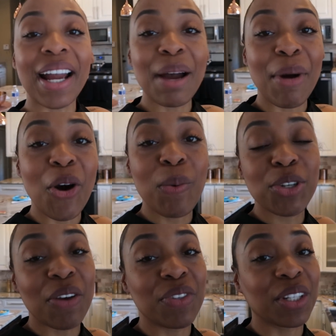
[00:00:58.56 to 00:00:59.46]
I got my Home
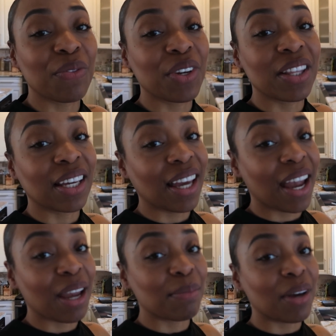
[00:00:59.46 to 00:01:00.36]
Chef delivery that
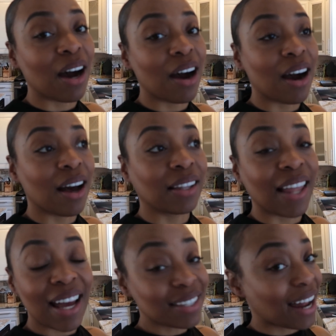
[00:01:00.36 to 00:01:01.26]
came uh,
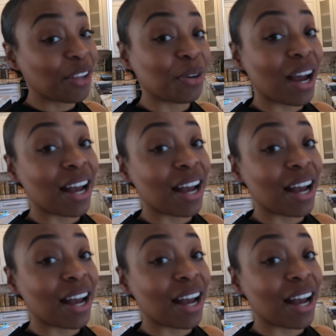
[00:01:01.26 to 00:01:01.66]
last night, you